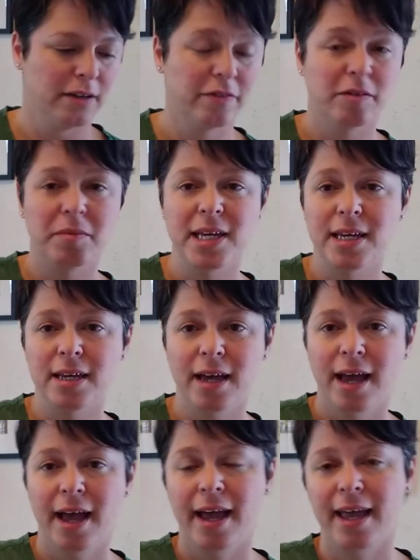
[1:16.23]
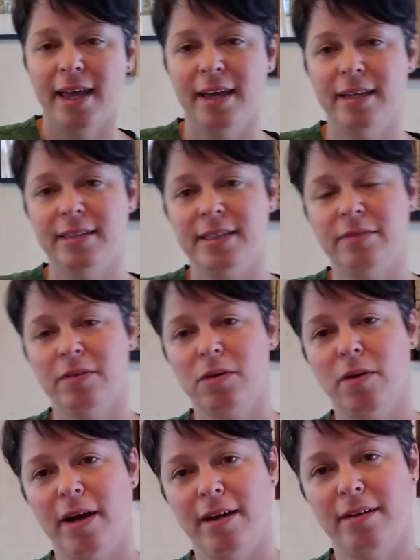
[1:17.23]
for me and it
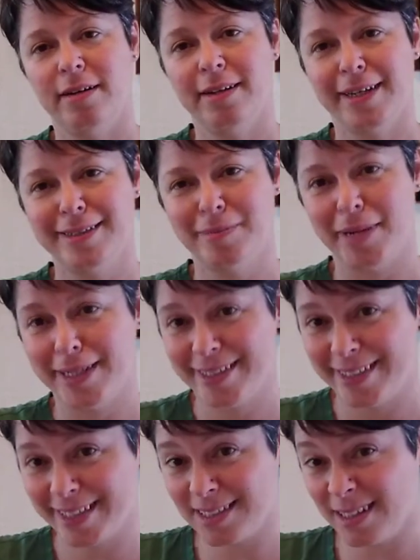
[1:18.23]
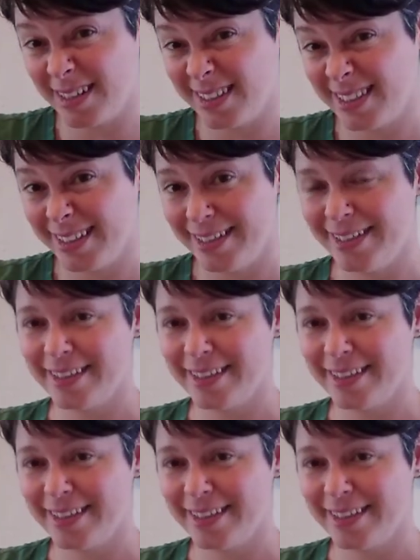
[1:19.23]
required less matchsticks, honestly,